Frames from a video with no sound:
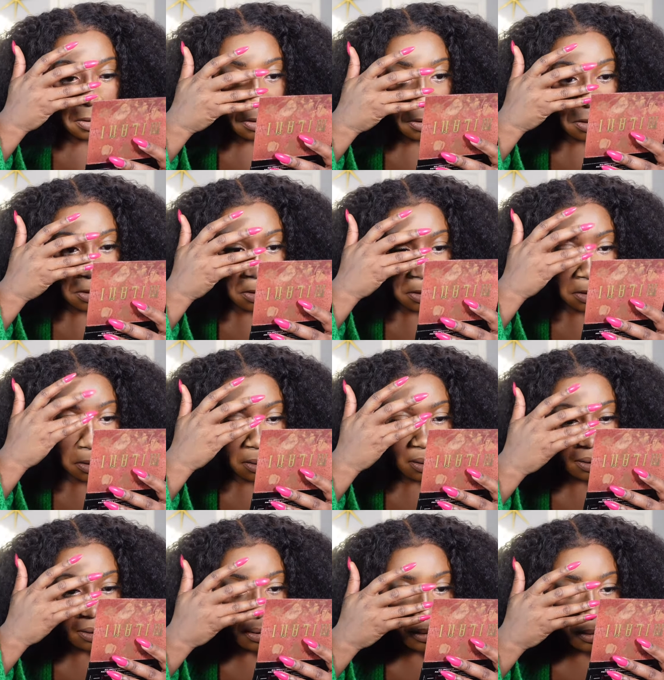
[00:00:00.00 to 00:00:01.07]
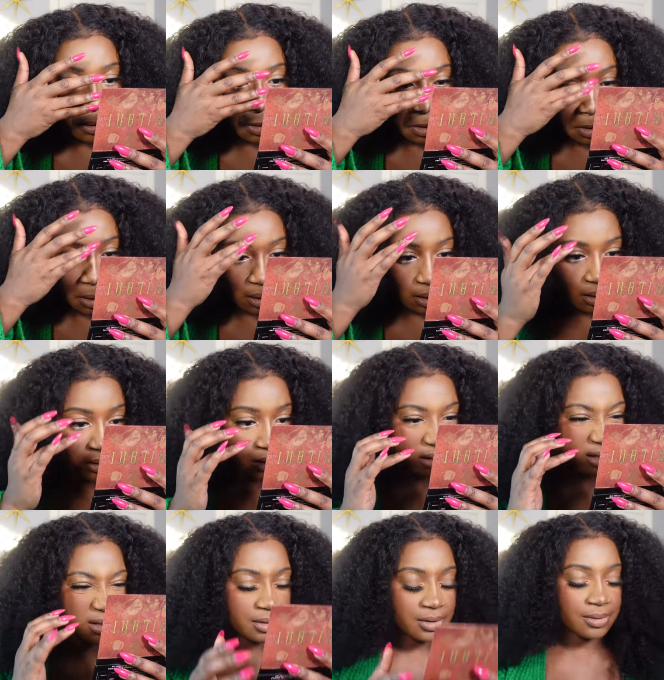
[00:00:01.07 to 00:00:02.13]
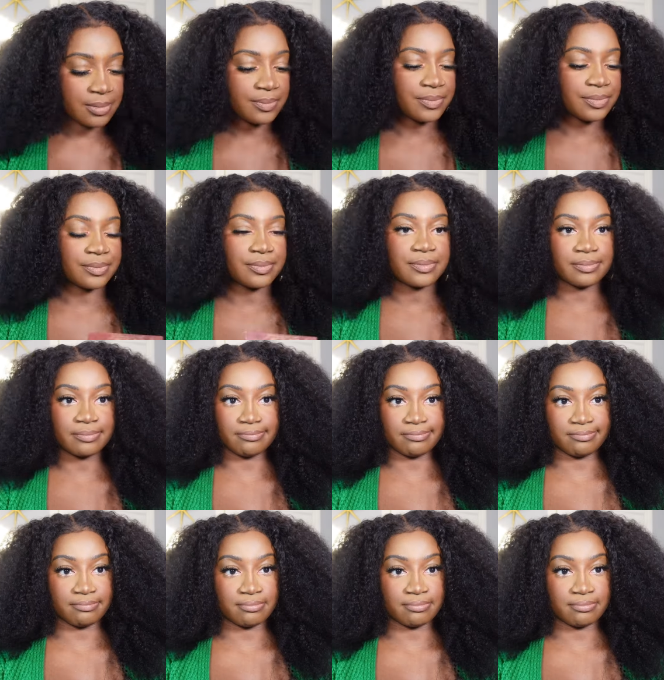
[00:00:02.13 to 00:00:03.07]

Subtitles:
No one is speaking in this clip.